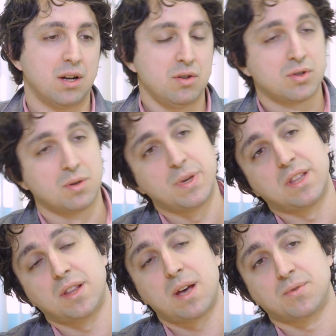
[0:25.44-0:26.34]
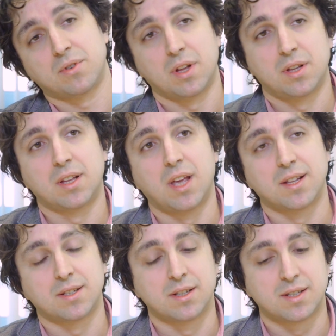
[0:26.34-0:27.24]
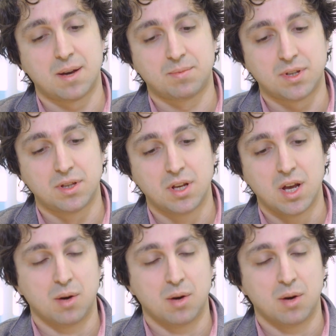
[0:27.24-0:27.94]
you submit an abstract and that gets accepted,